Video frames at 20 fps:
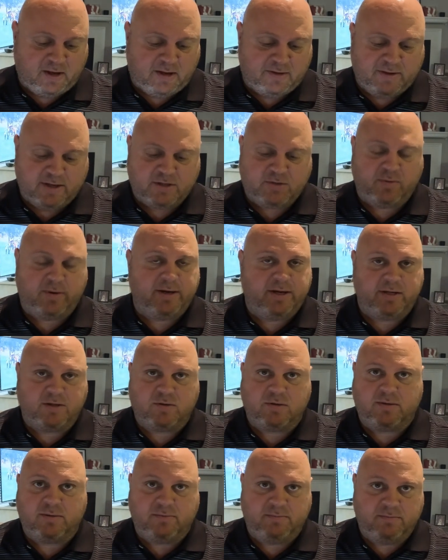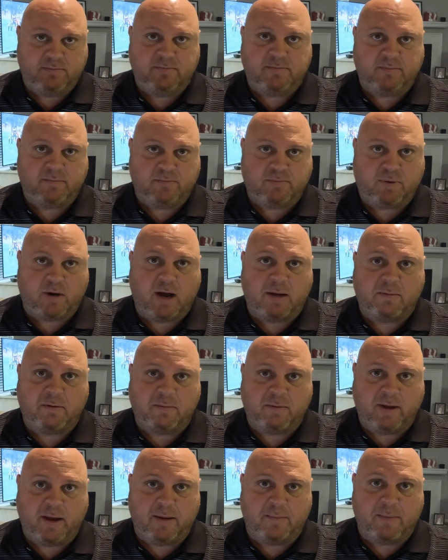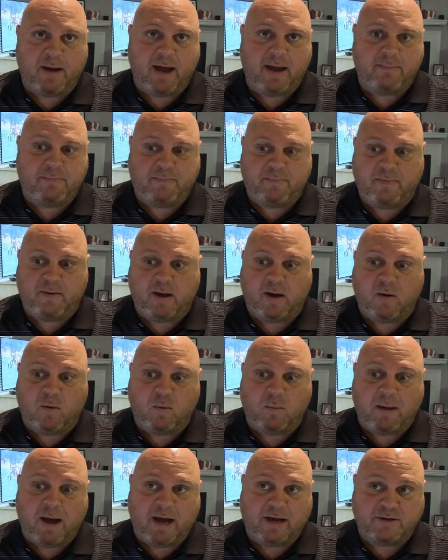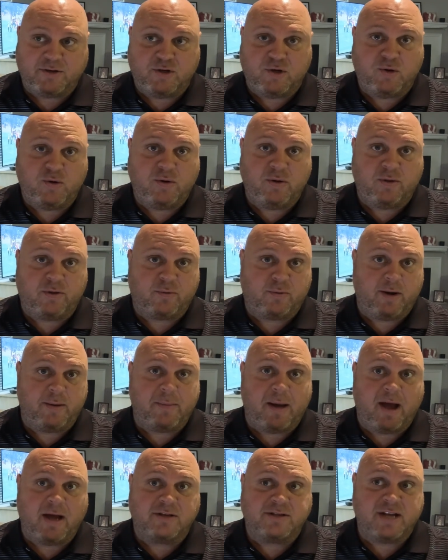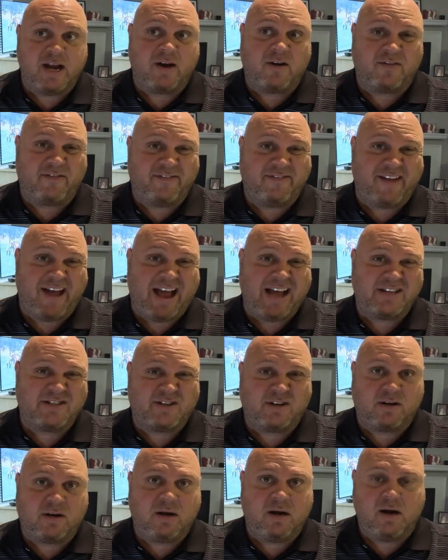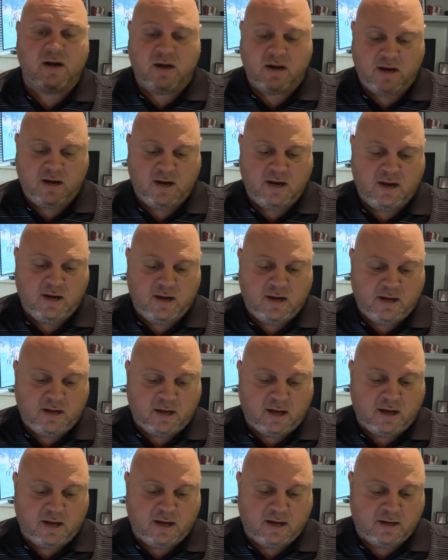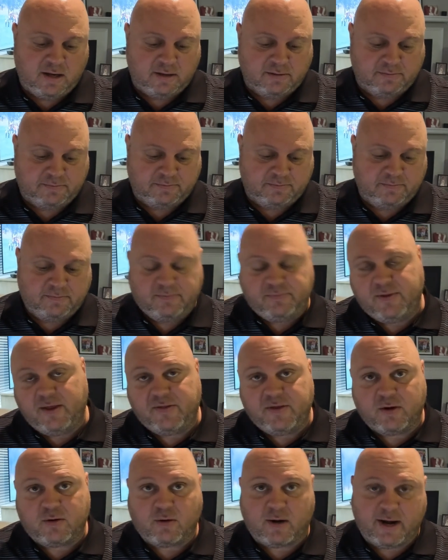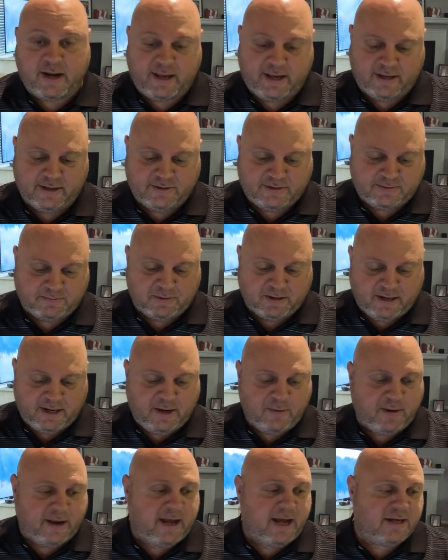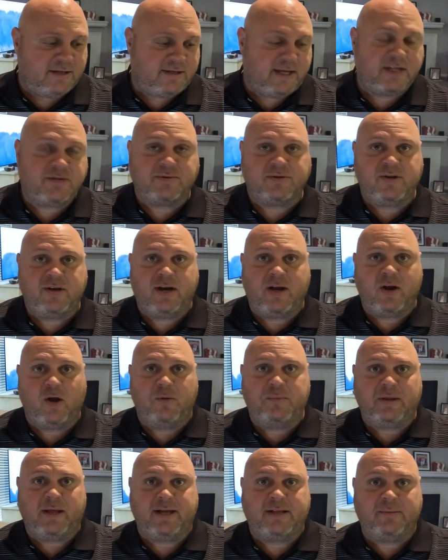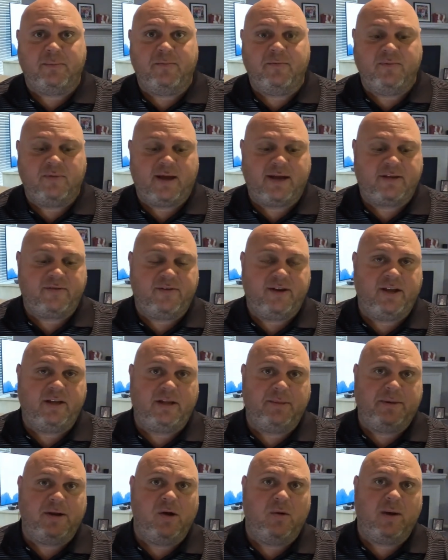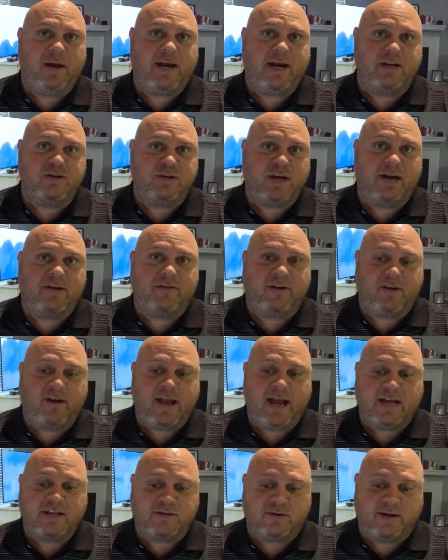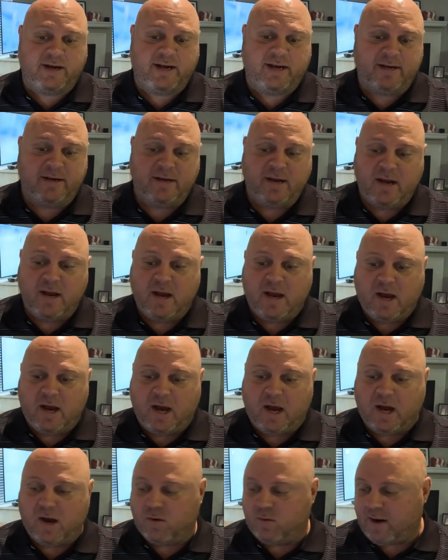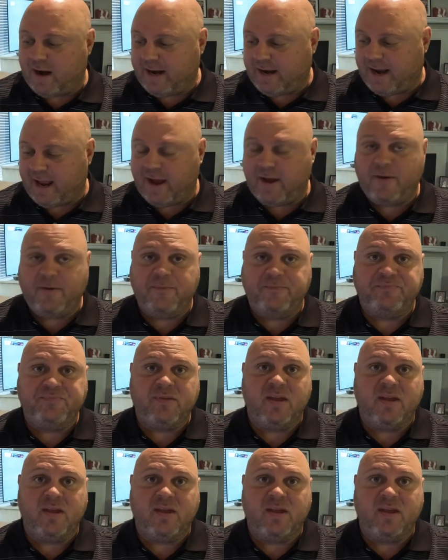This one is probably about 2 to 3 miles an hour faster than the crank is. But anyway, guys, thanks for tuning in. Hope you like the video. Let me know what kind of driver you guys are hitting right now.